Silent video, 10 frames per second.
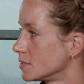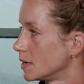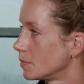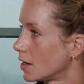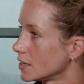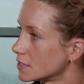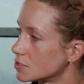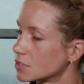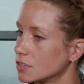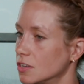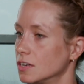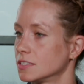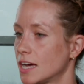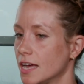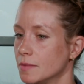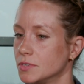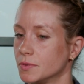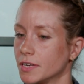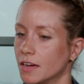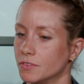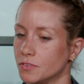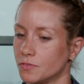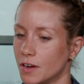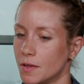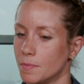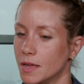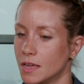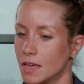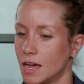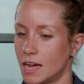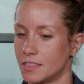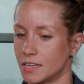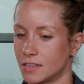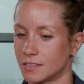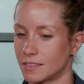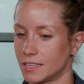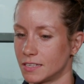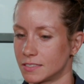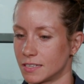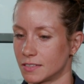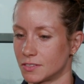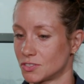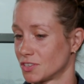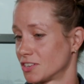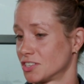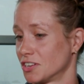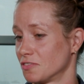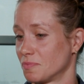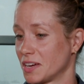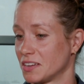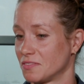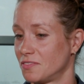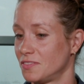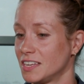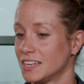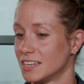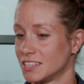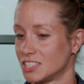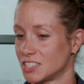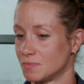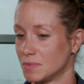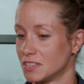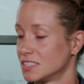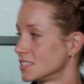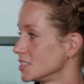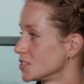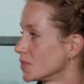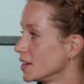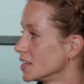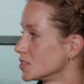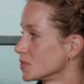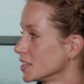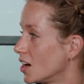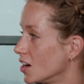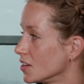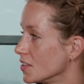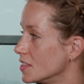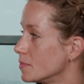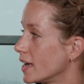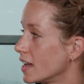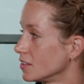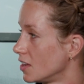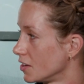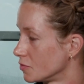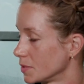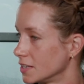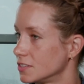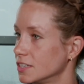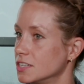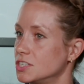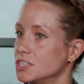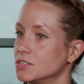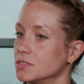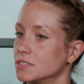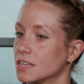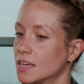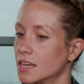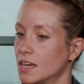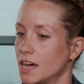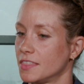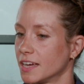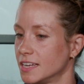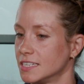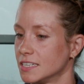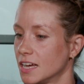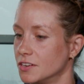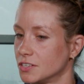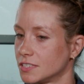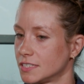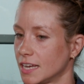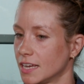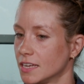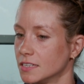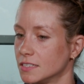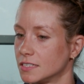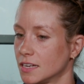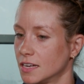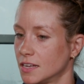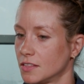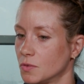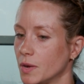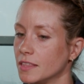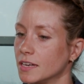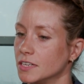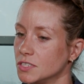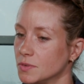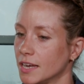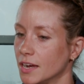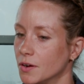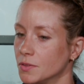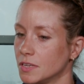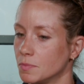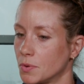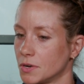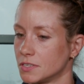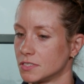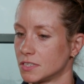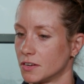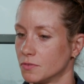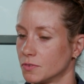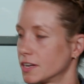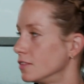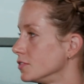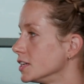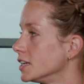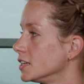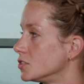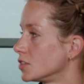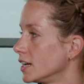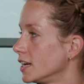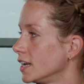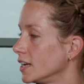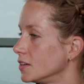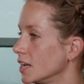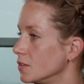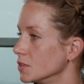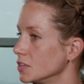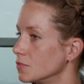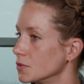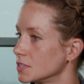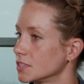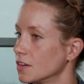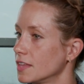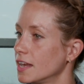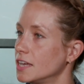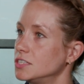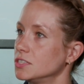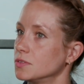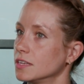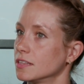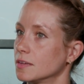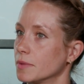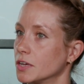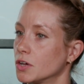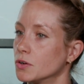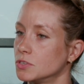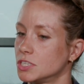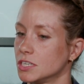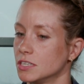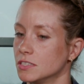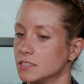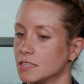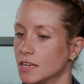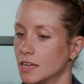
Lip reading: in my body that took a long time to recover from. I think things like the structure of my feet, just middle distance running is really hard on them. I had a lot of plantar issues. I think I didn't understand the way that I do now, the importance of recovery in training and really focusing on that. I do think that my coaches